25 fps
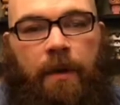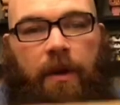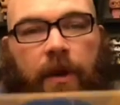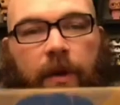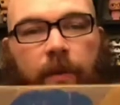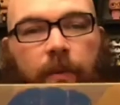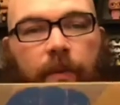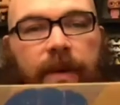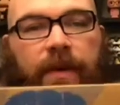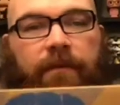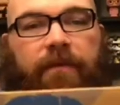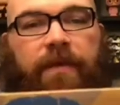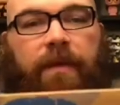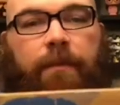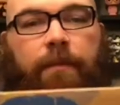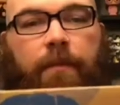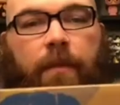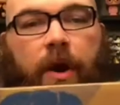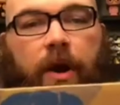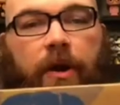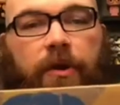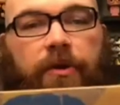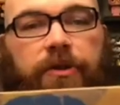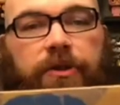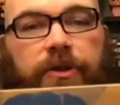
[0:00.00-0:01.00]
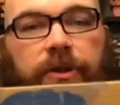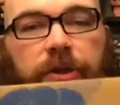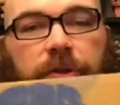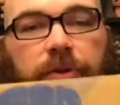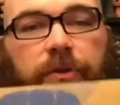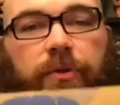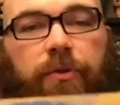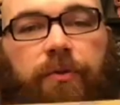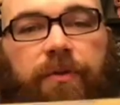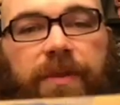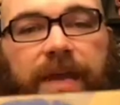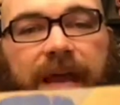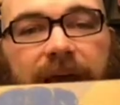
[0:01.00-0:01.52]
We have the March
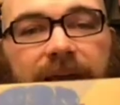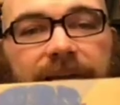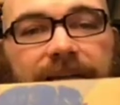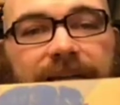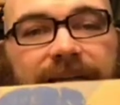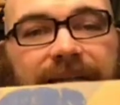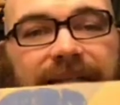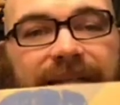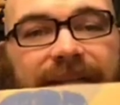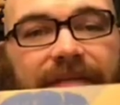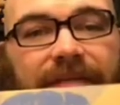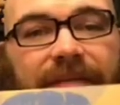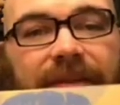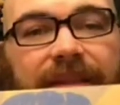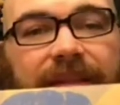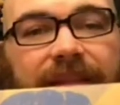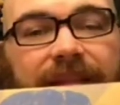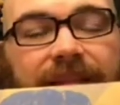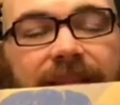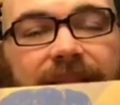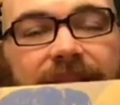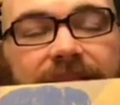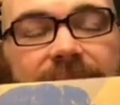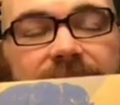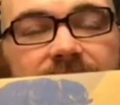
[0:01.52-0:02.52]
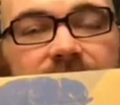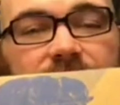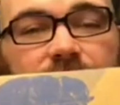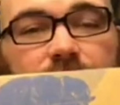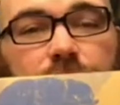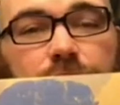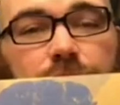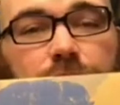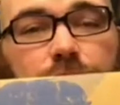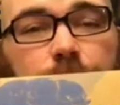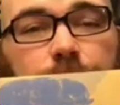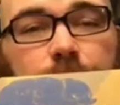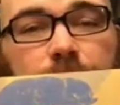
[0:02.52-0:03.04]
2017
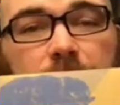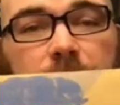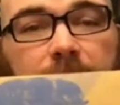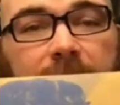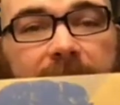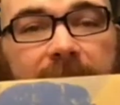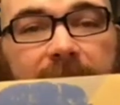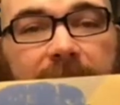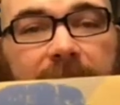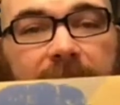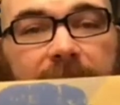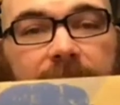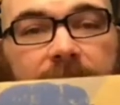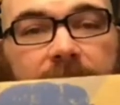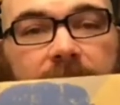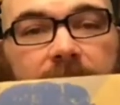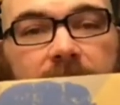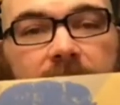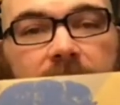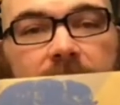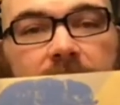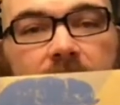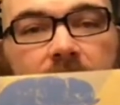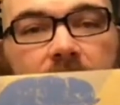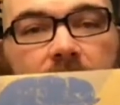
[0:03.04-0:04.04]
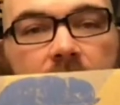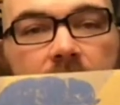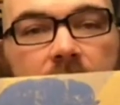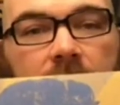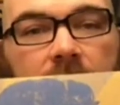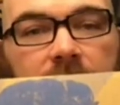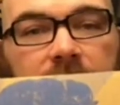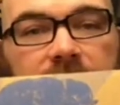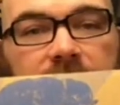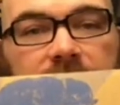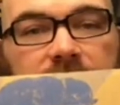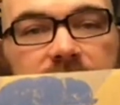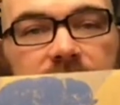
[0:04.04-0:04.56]
Superman uh,
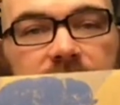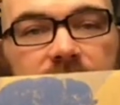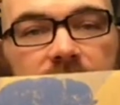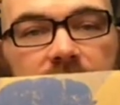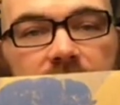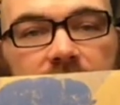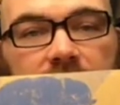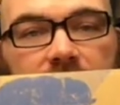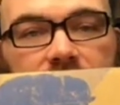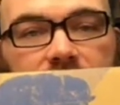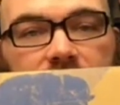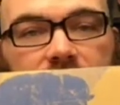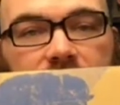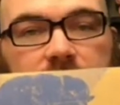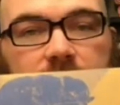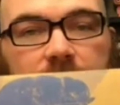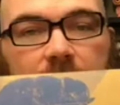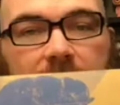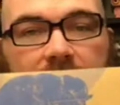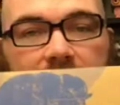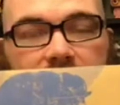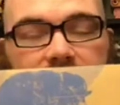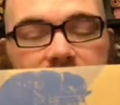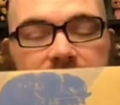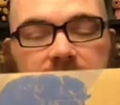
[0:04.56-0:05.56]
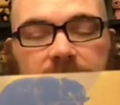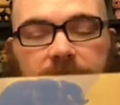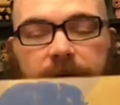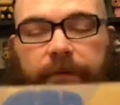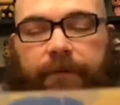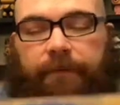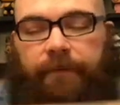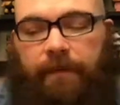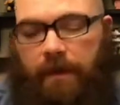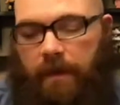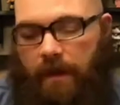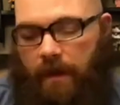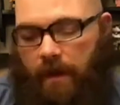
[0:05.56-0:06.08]
Legion of Collectors box here.
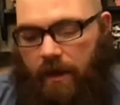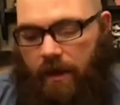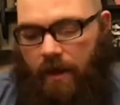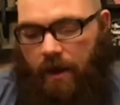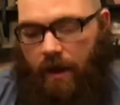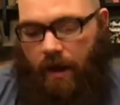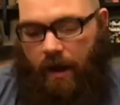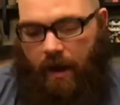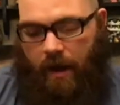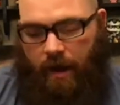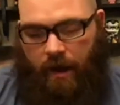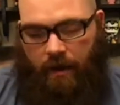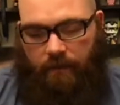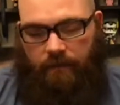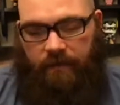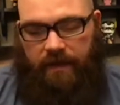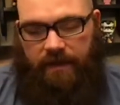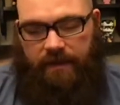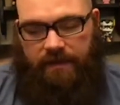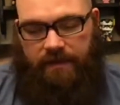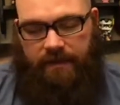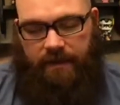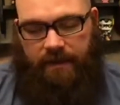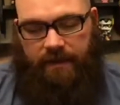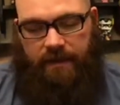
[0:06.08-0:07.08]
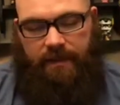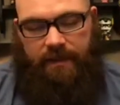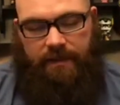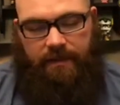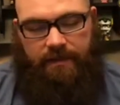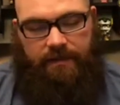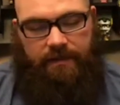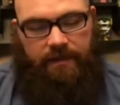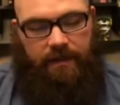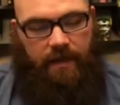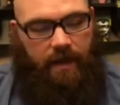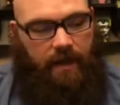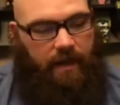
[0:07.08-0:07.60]
Um, this
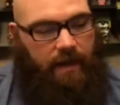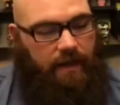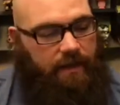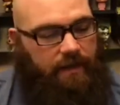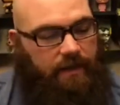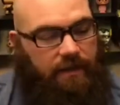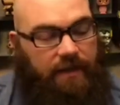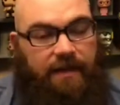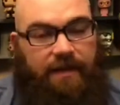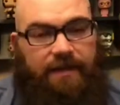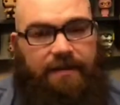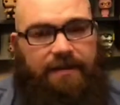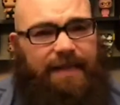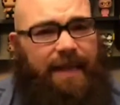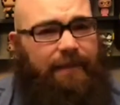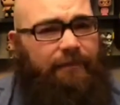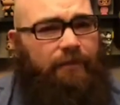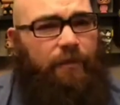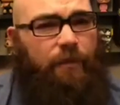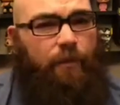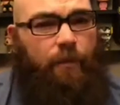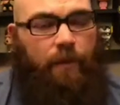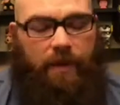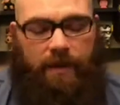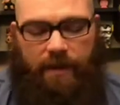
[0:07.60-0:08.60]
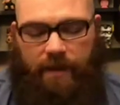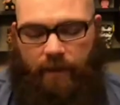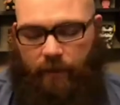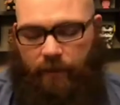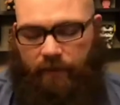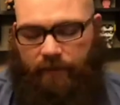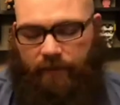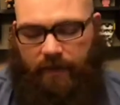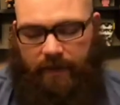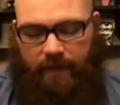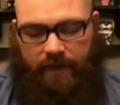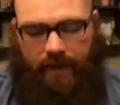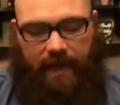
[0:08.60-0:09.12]
is uh, the seventh one that we've
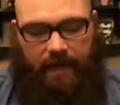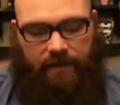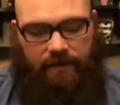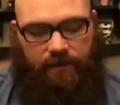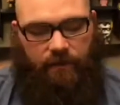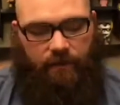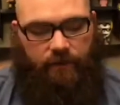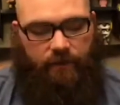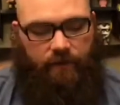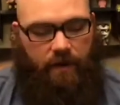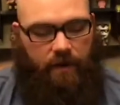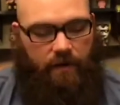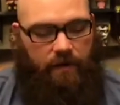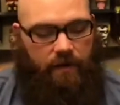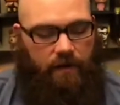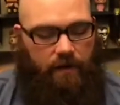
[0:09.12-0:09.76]
done had so far.